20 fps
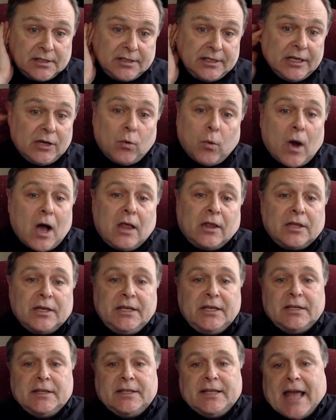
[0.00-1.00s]

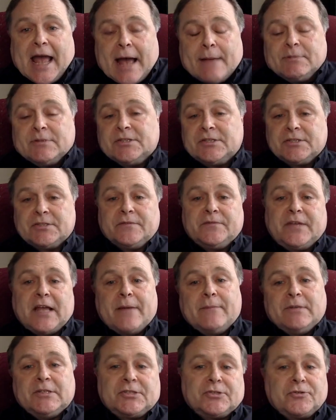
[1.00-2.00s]
Equality in the absence of
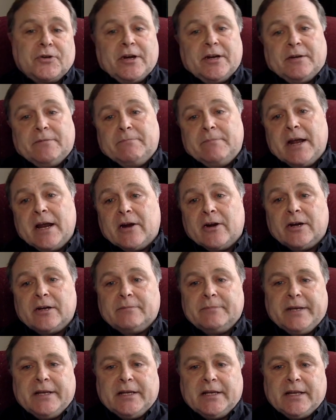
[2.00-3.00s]
demonstrated merit,
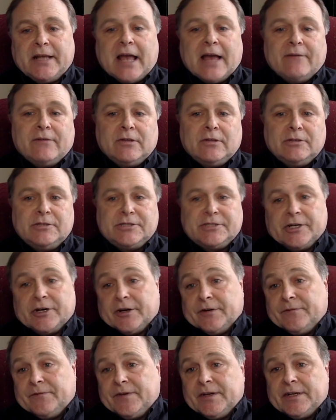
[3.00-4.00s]
meaning
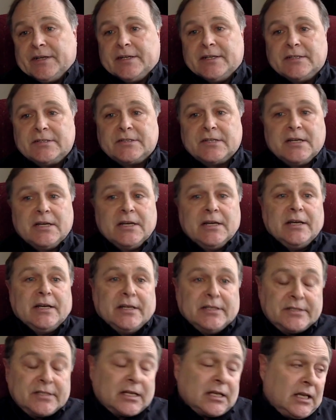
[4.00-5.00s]
evolutionary fitness,
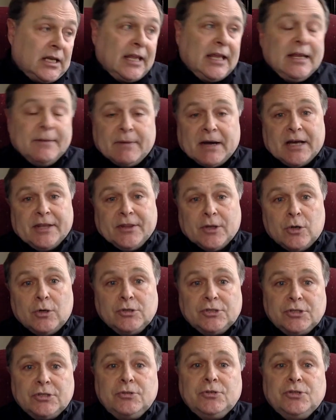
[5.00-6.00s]
is a claim on
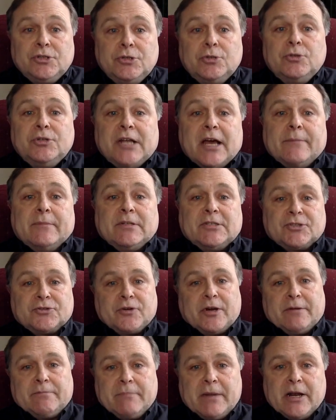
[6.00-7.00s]
those who do
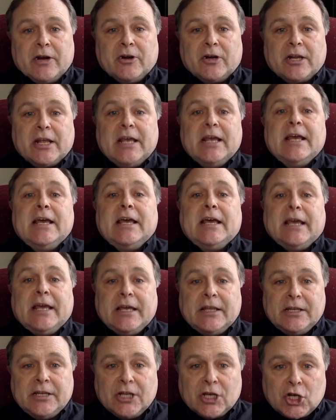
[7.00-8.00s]
demonstrate merit
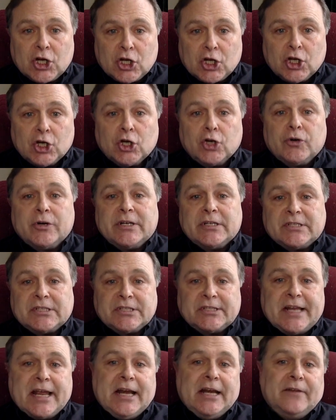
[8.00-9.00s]
in the current
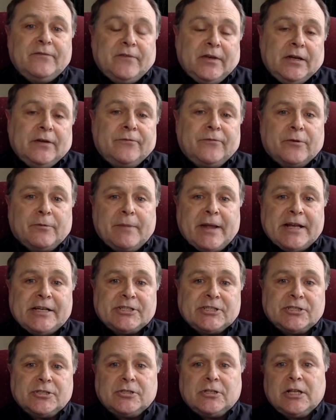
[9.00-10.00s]
state of
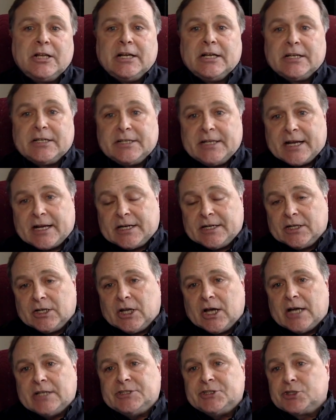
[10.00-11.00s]
informational,
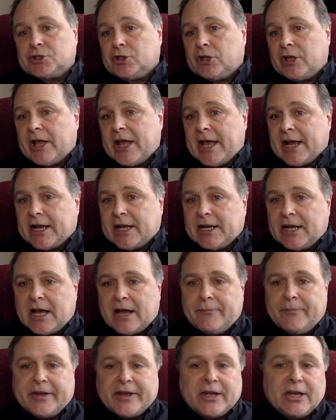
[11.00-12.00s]
technological,
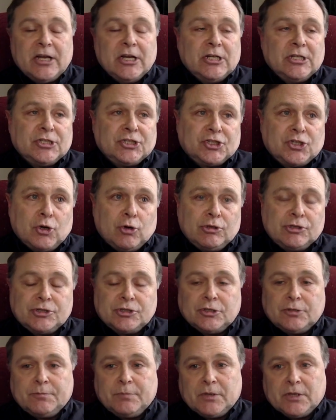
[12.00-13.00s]
economic,
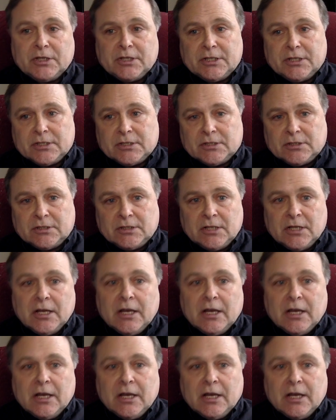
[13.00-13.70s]
social, political,